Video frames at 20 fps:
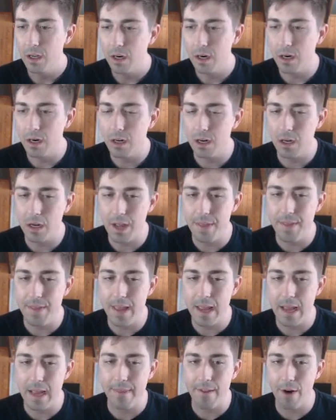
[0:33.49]
And
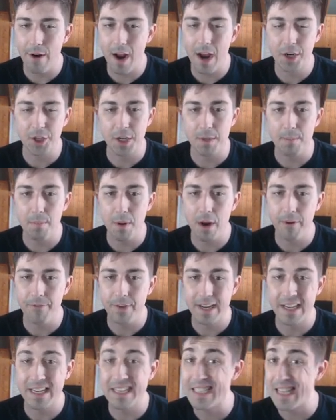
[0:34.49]
then they're actually
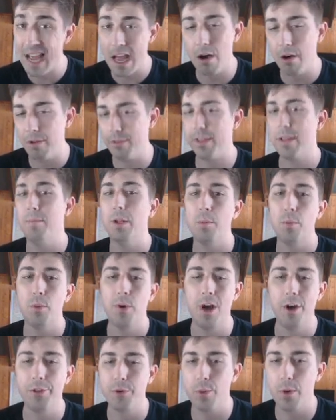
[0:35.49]
buffing his health, giving him a little more
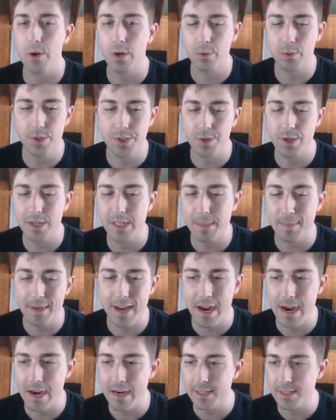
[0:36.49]
health to work with. So that's gonna be
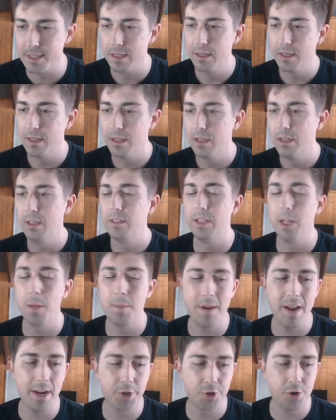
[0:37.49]
nice. A
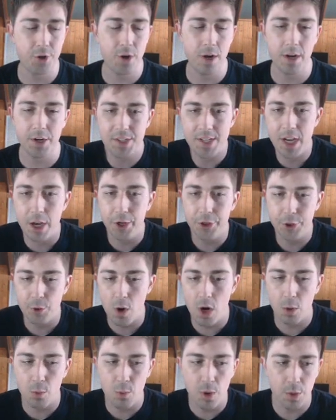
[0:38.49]
little bit extra, just health to
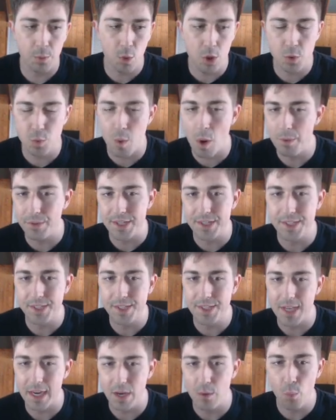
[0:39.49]
work with. Works well with the
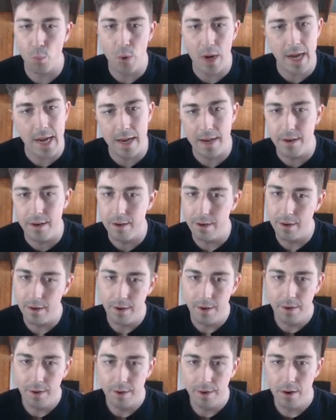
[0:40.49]
second wind,
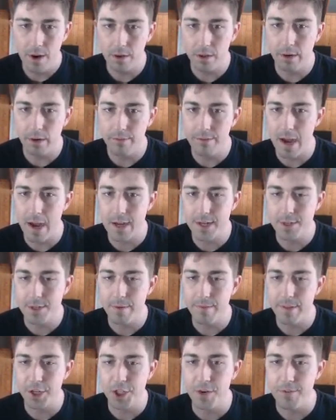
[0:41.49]
all of that. So
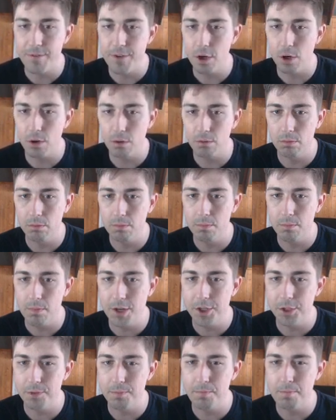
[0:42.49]
everything should feel
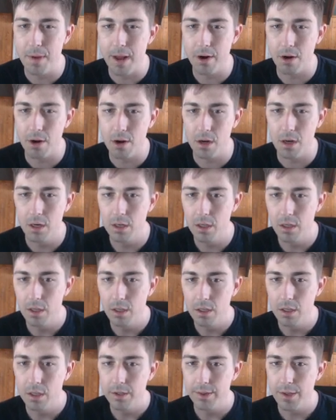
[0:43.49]
much better
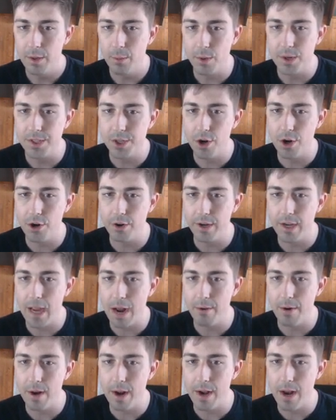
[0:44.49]
than where he's currently
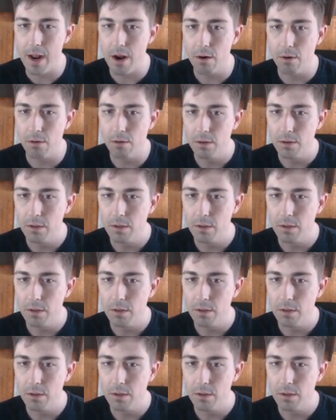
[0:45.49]
at right now.